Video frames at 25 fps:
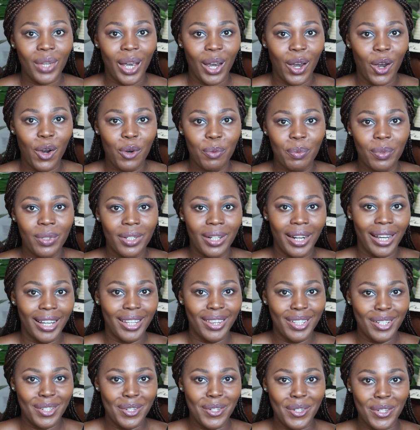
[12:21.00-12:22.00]
I hope you
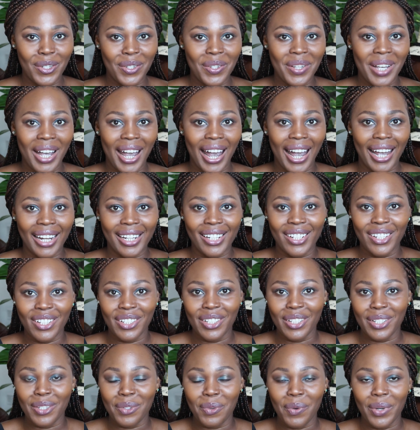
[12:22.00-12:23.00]
like the look, and you're
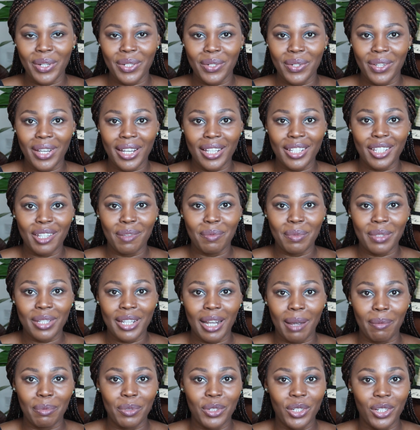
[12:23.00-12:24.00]
just going to get some
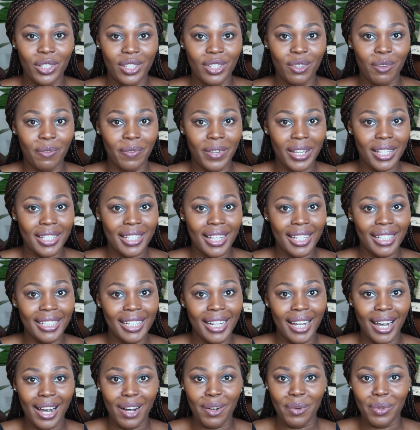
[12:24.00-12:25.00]
snapshots of
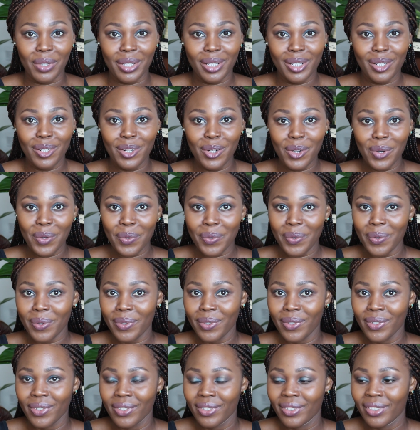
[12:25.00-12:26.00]
exactly how this
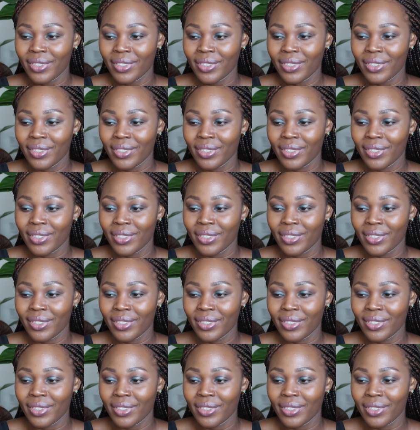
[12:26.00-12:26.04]
looks.